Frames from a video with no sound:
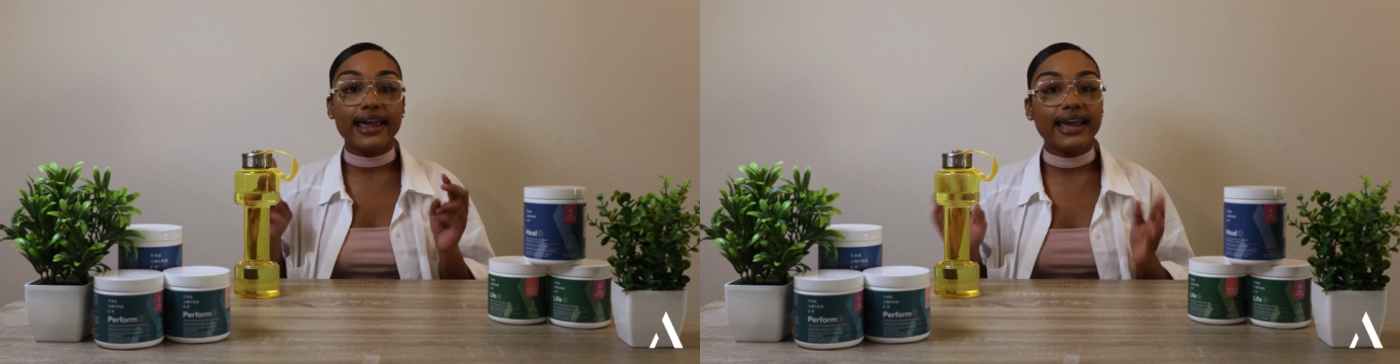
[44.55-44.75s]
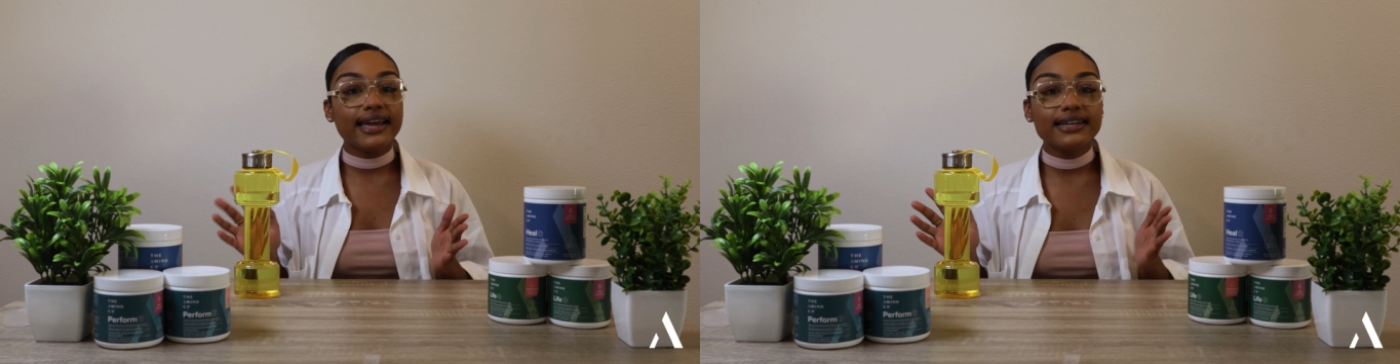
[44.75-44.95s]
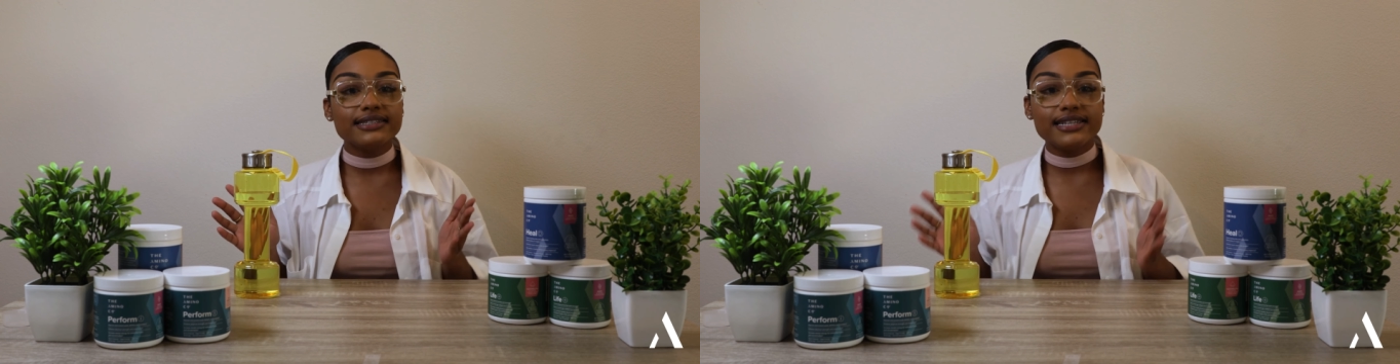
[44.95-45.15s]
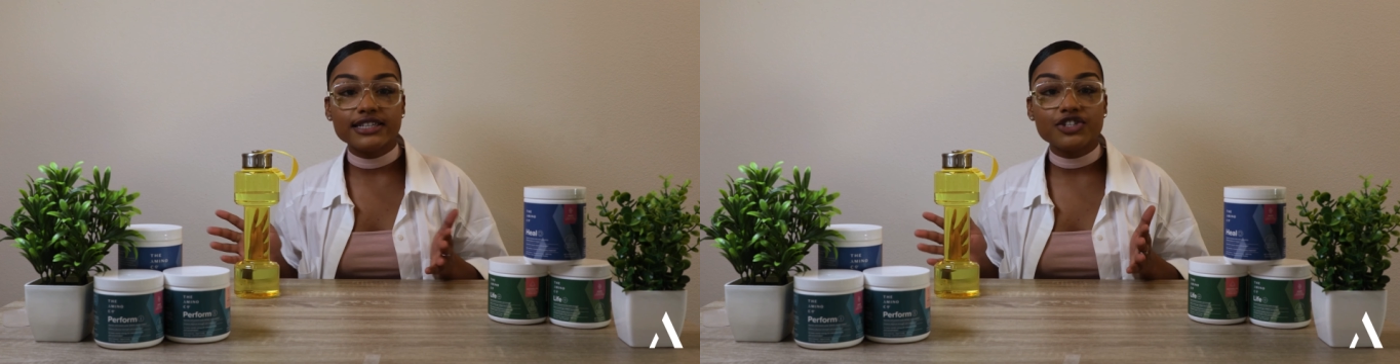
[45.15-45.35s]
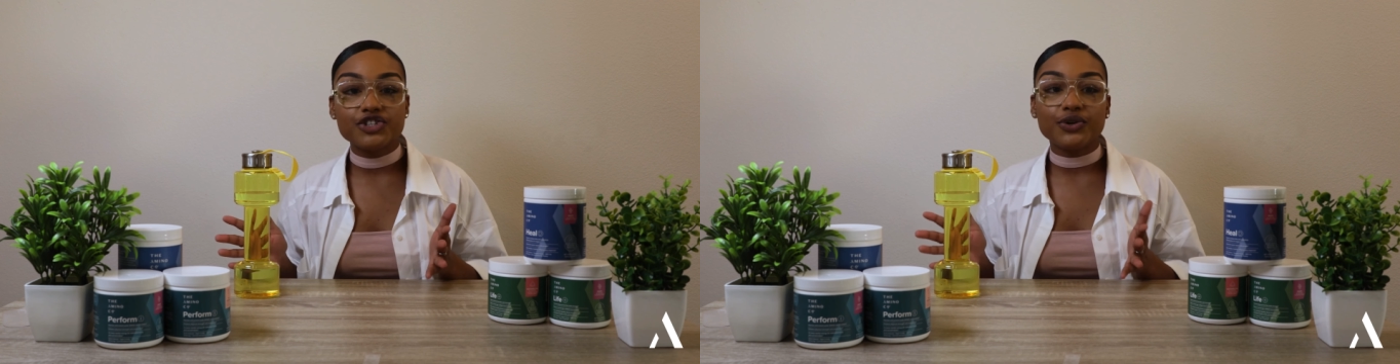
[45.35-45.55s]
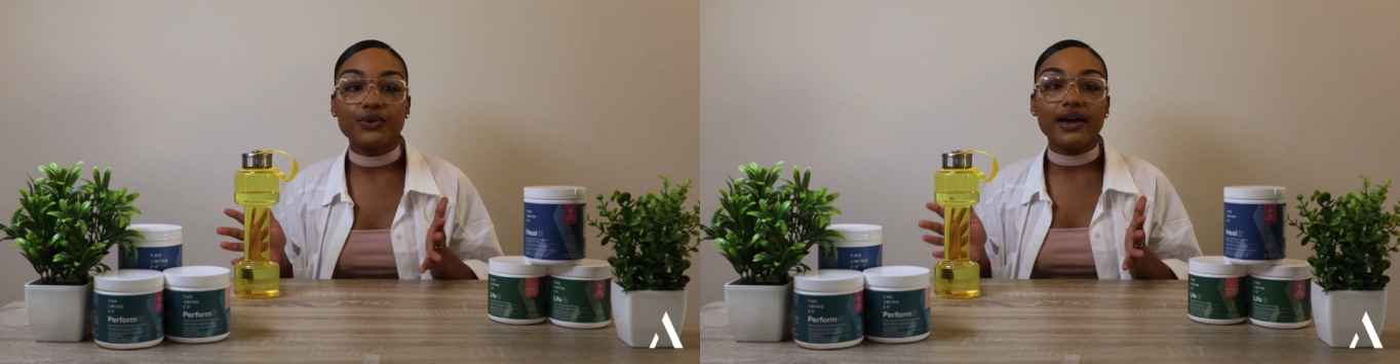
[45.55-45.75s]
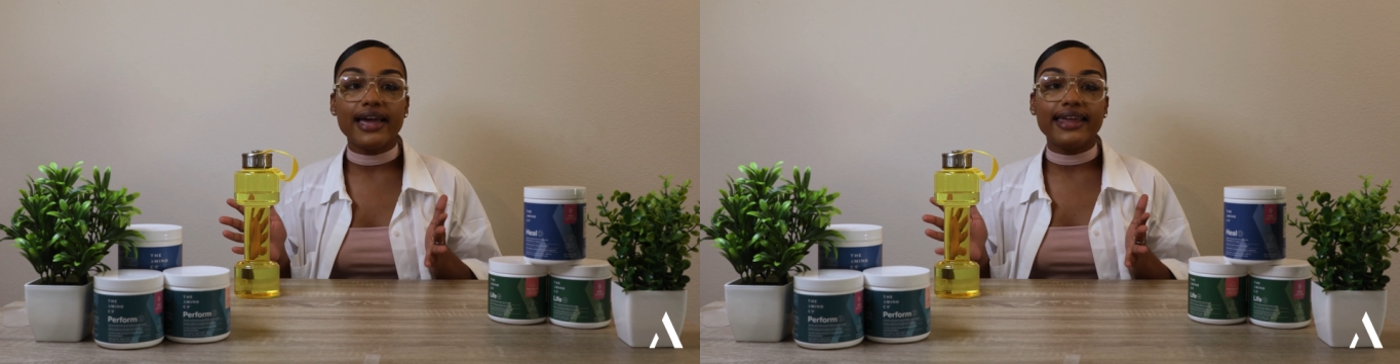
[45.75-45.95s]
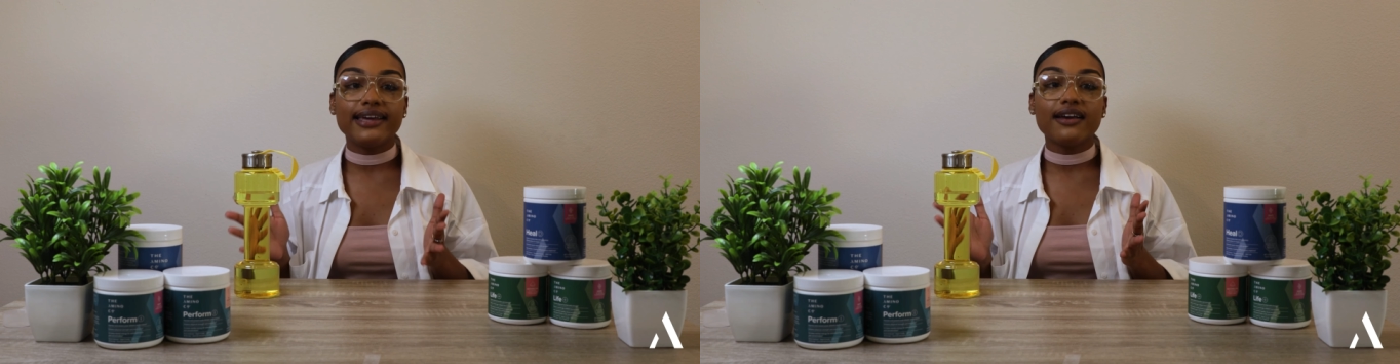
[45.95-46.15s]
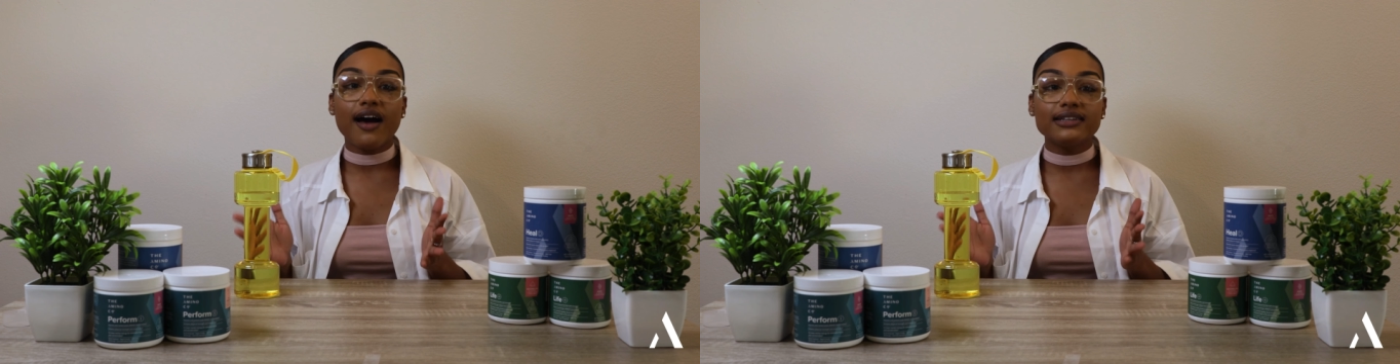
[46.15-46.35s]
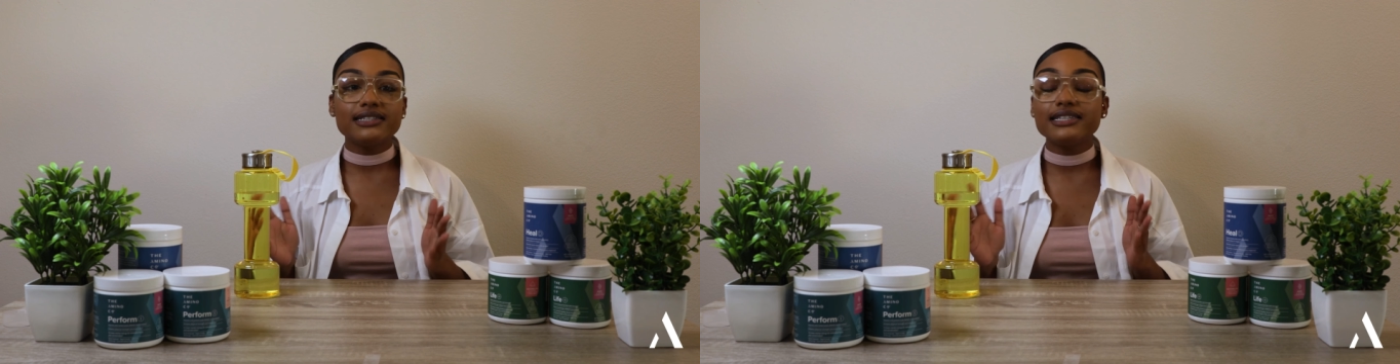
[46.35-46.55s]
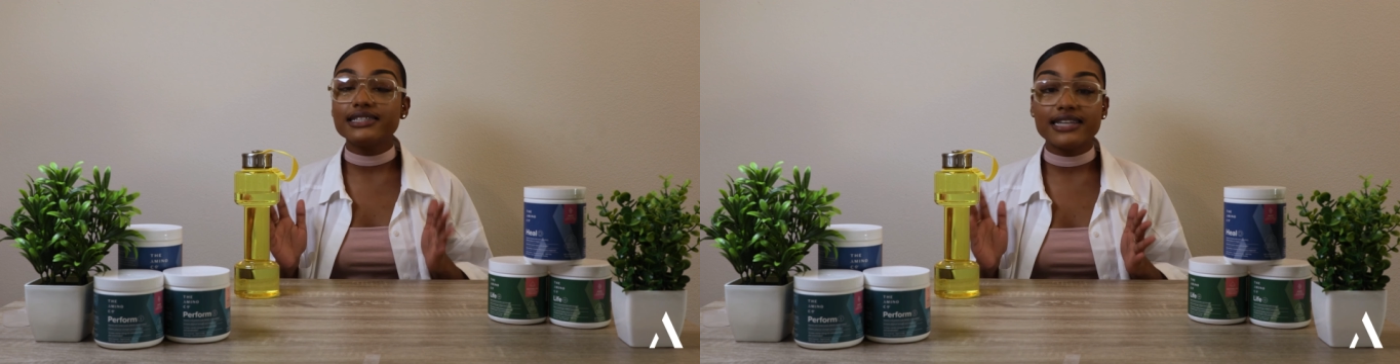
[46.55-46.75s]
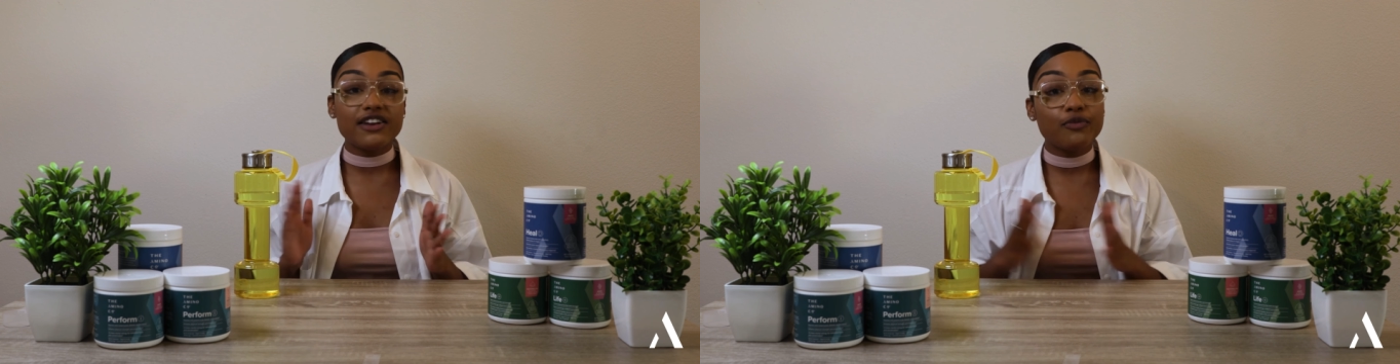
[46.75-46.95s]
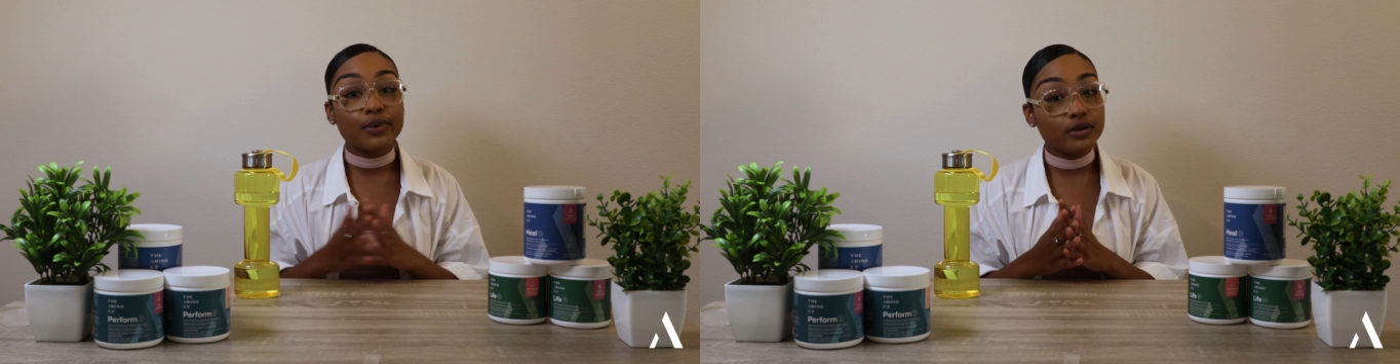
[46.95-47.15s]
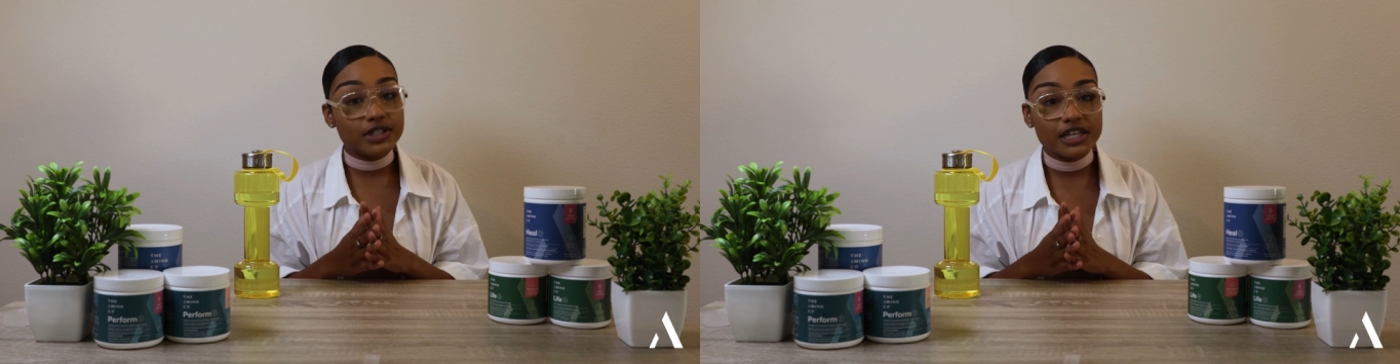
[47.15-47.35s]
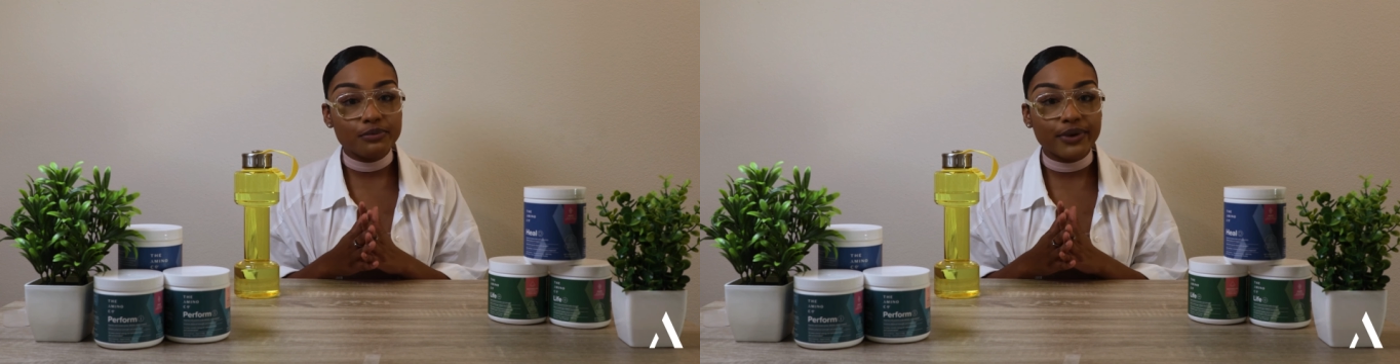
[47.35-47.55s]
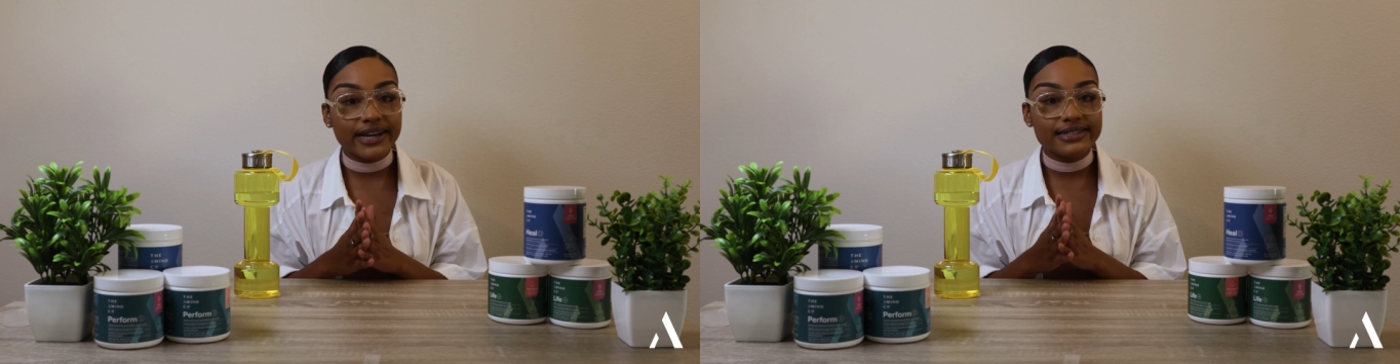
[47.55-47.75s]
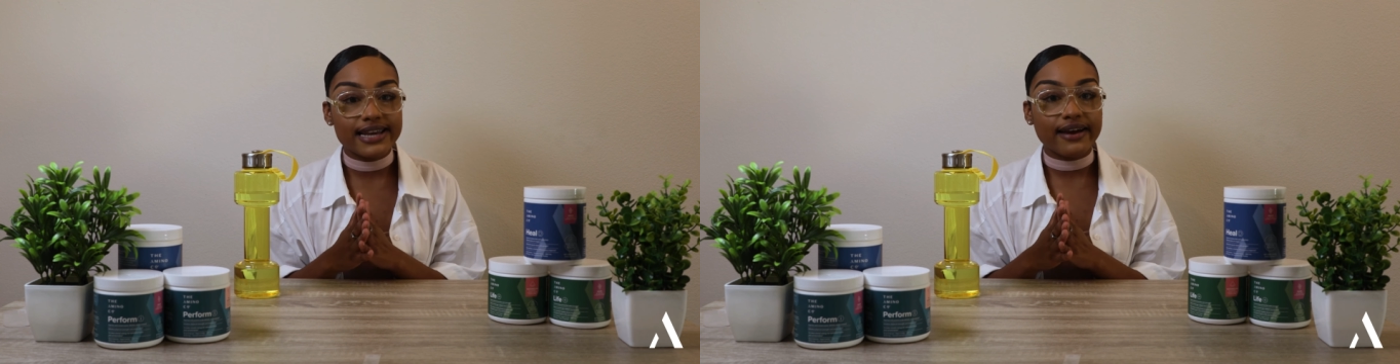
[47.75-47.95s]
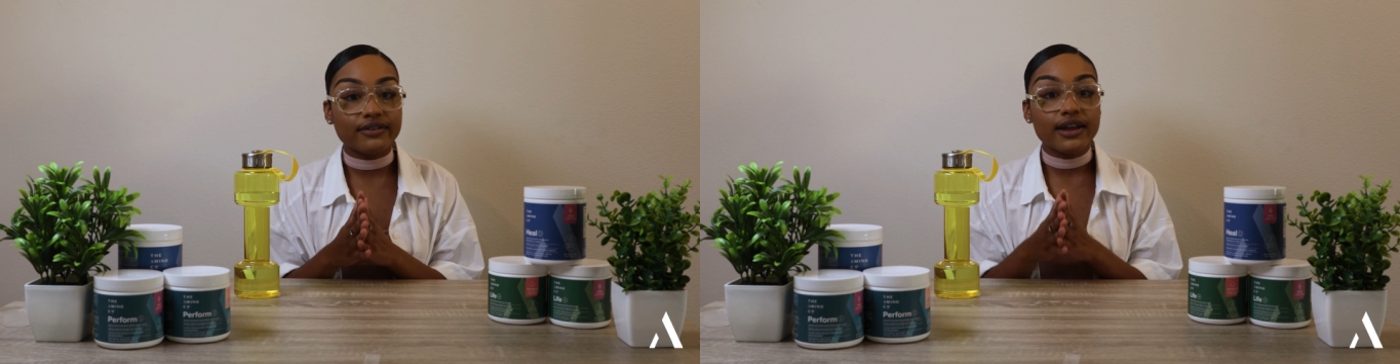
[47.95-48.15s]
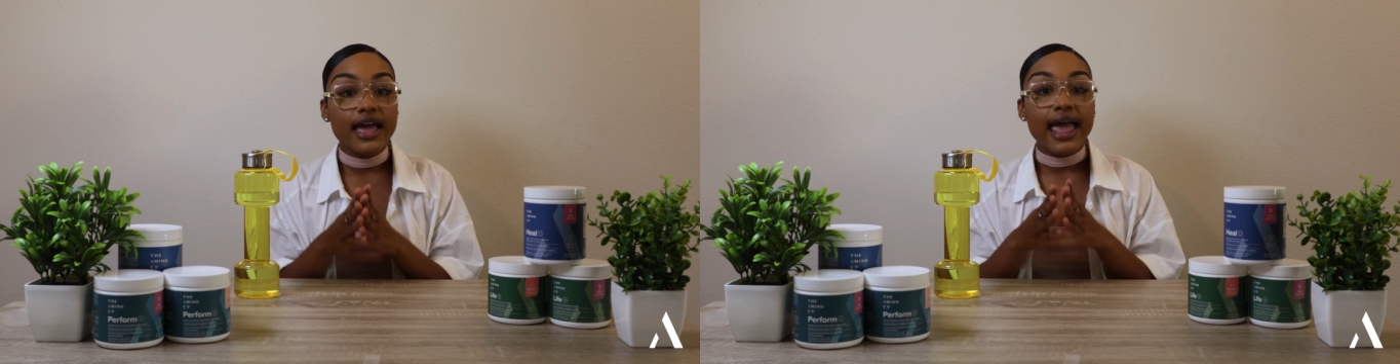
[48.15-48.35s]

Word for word: and tissue in a constant state of protein breakdown